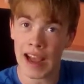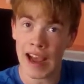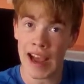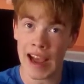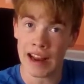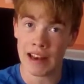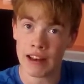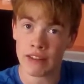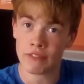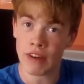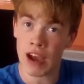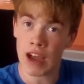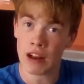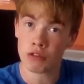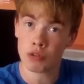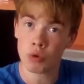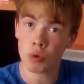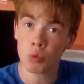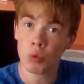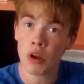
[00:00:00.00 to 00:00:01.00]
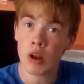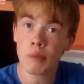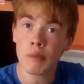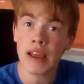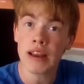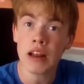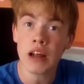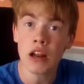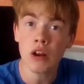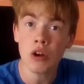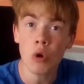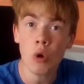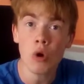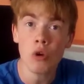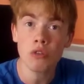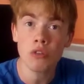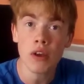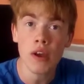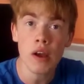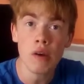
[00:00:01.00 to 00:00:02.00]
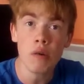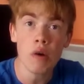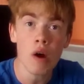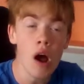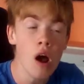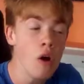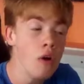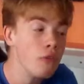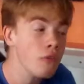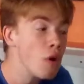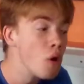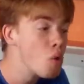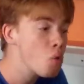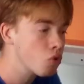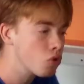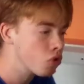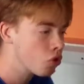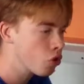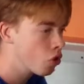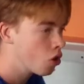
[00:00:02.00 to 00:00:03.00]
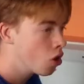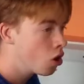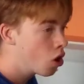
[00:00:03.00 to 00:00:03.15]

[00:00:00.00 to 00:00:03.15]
and that would have been not our fault.